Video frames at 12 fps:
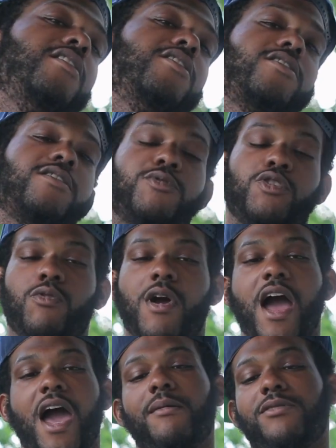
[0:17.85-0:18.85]

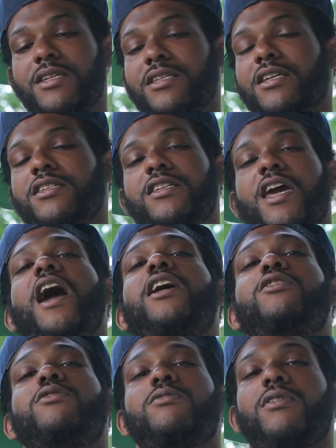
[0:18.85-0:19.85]
Subscribe to the
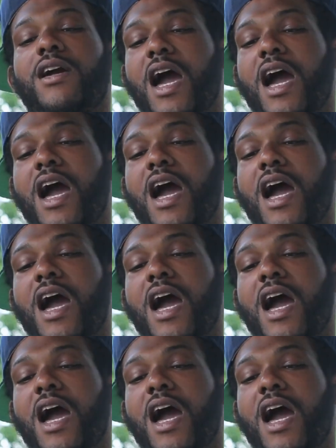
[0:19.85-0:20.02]
channel.